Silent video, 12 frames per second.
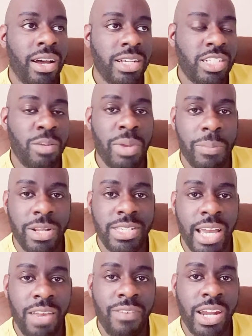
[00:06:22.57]
Should be able to
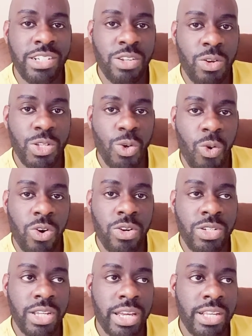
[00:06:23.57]
take advantage of those
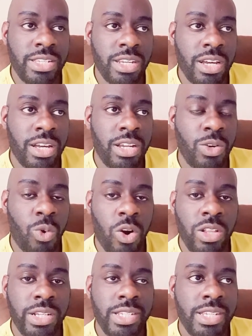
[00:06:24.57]
corners against New
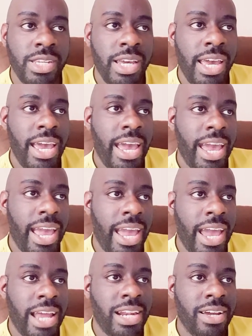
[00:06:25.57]
Orleans,
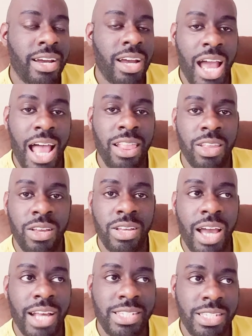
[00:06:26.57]
and
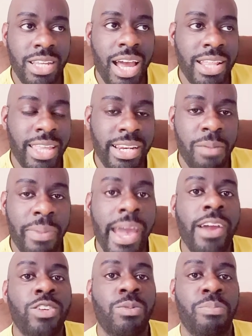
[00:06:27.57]
I think
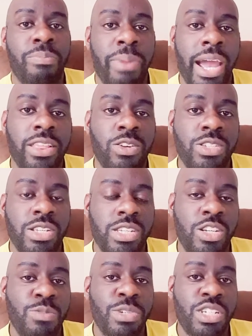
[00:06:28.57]
the
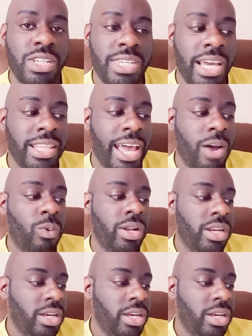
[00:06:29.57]
Panthers, should take that one.